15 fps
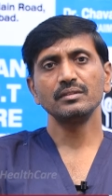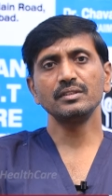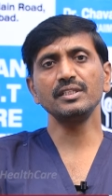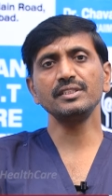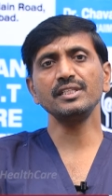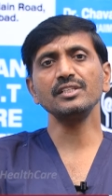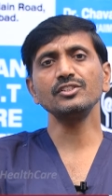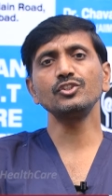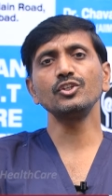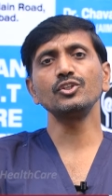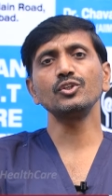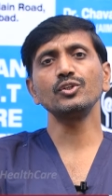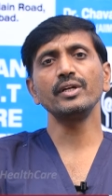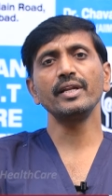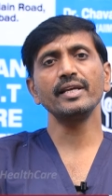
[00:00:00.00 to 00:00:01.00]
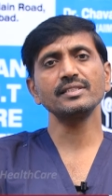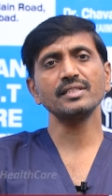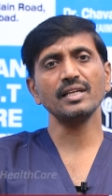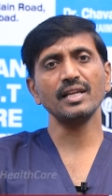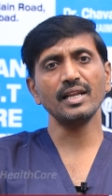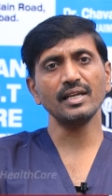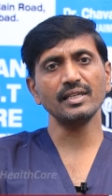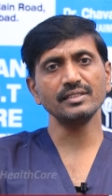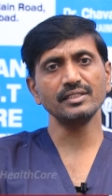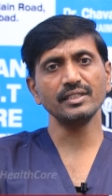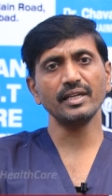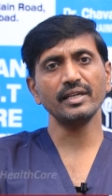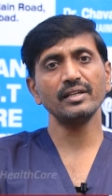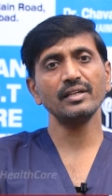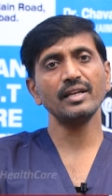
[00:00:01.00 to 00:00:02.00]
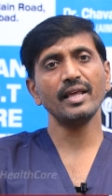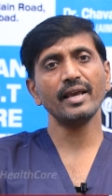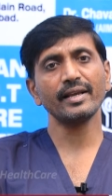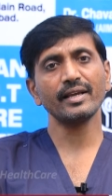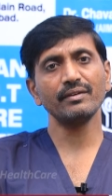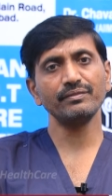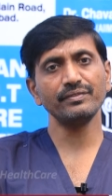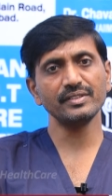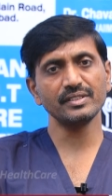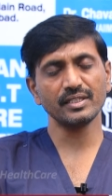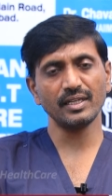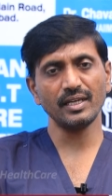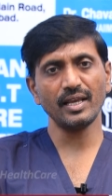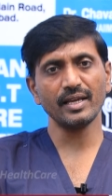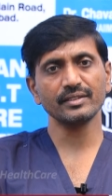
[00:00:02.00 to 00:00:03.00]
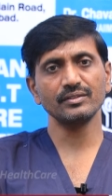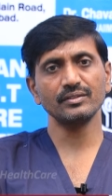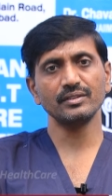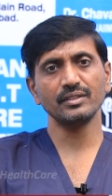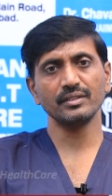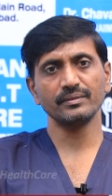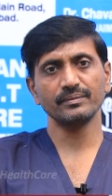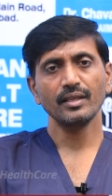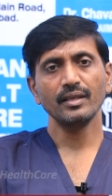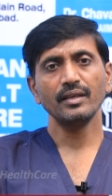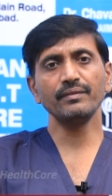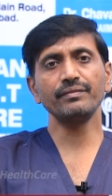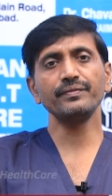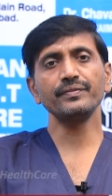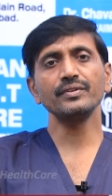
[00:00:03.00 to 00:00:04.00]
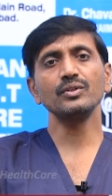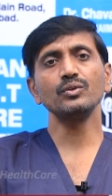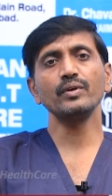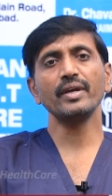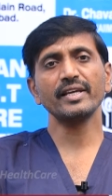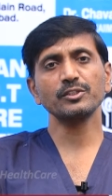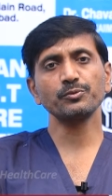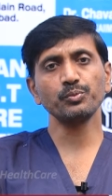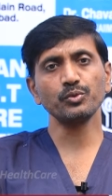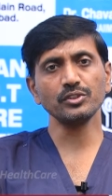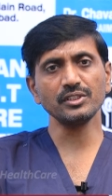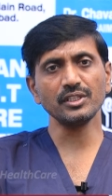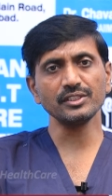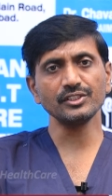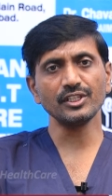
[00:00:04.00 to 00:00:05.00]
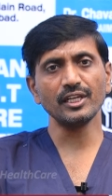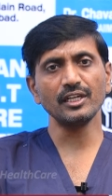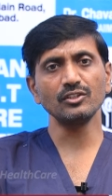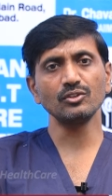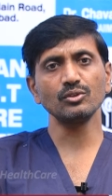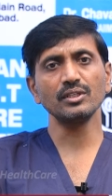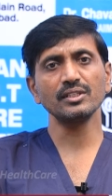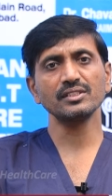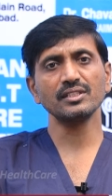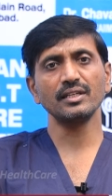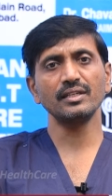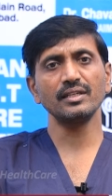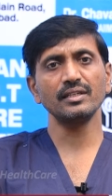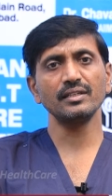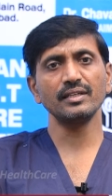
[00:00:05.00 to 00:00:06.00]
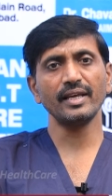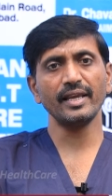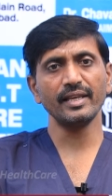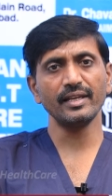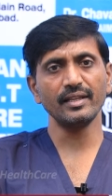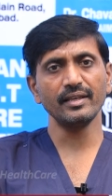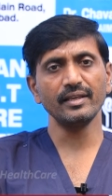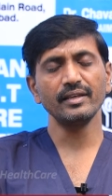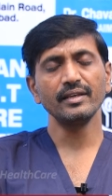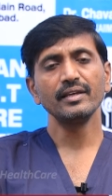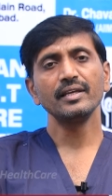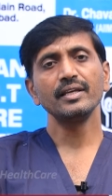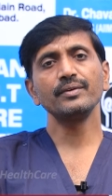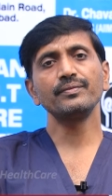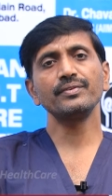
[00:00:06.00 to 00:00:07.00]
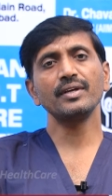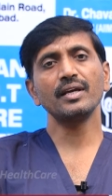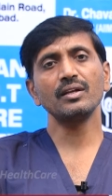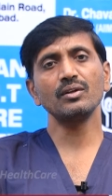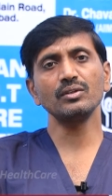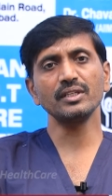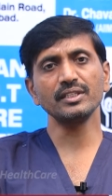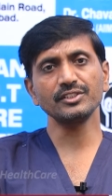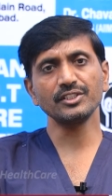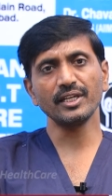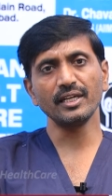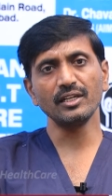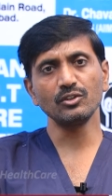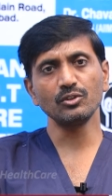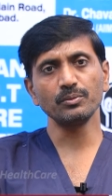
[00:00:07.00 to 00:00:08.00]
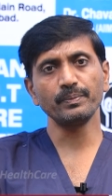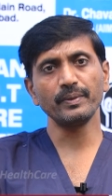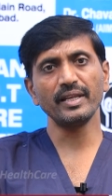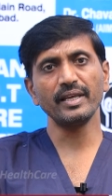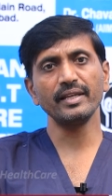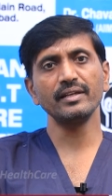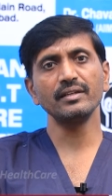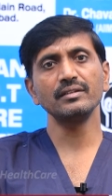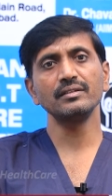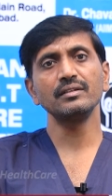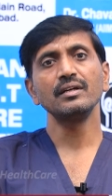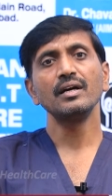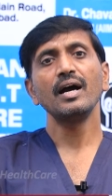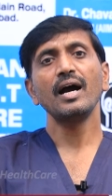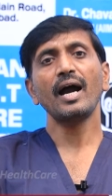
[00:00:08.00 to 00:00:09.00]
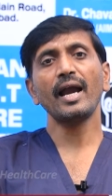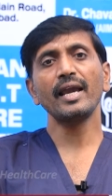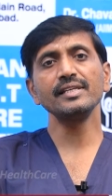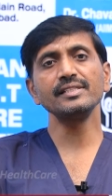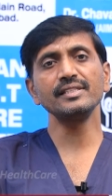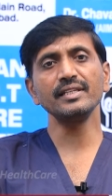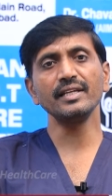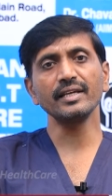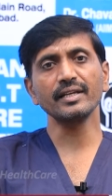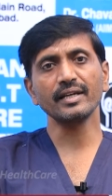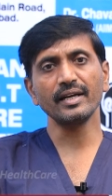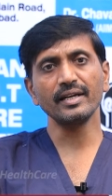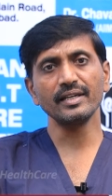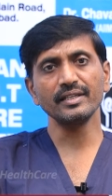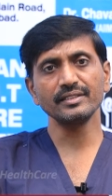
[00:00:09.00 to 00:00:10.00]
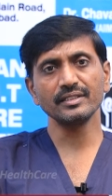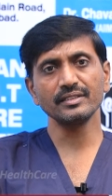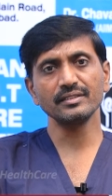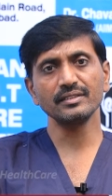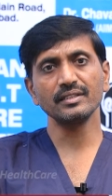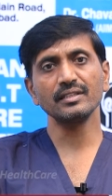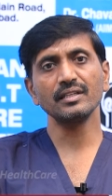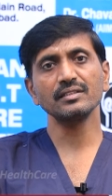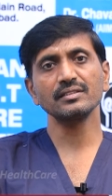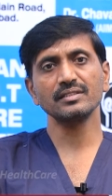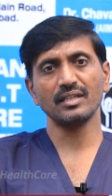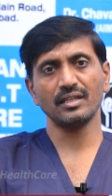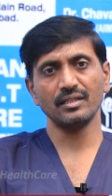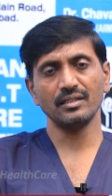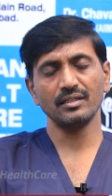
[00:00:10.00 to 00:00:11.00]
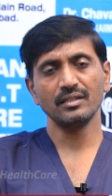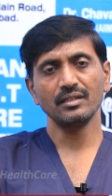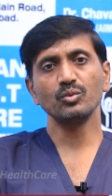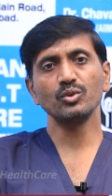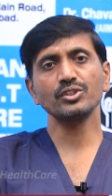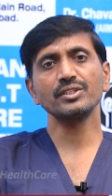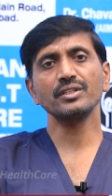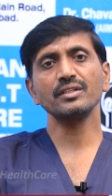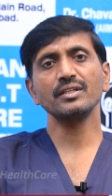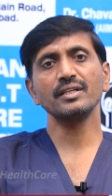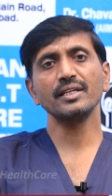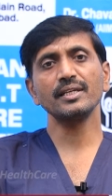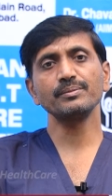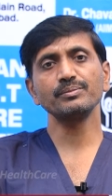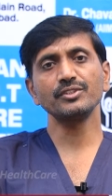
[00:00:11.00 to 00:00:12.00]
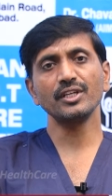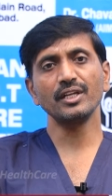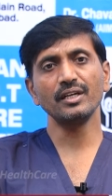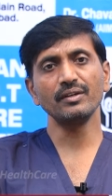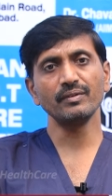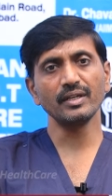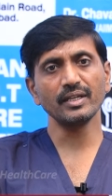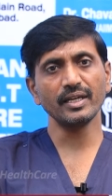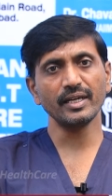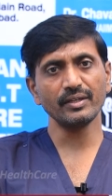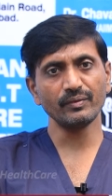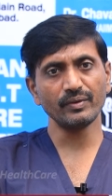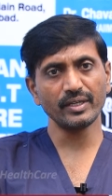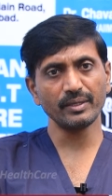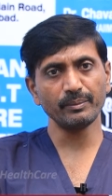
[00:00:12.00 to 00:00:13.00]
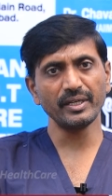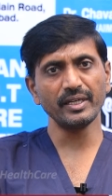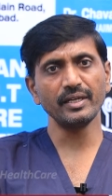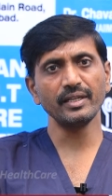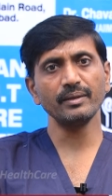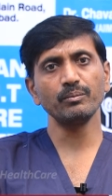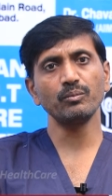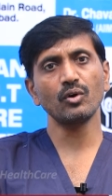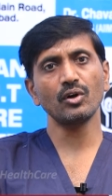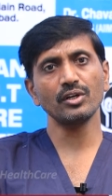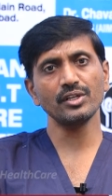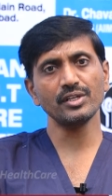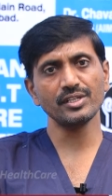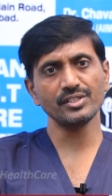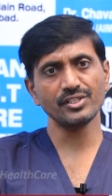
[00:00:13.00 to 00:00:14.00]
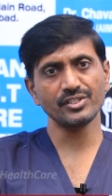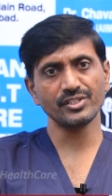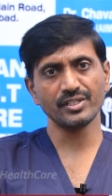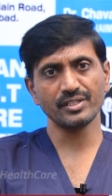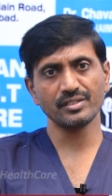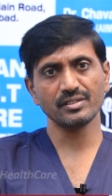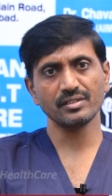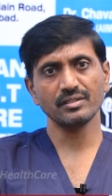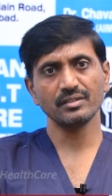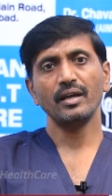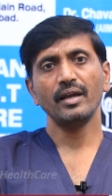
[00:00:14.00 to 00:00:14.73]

This is due to nasal allergy and lack of physical activity. If you expose the child to the sun daily, if you allow the child to play in uh, hygienic conditions in the sun, most of the time child will get vitamin D body resistance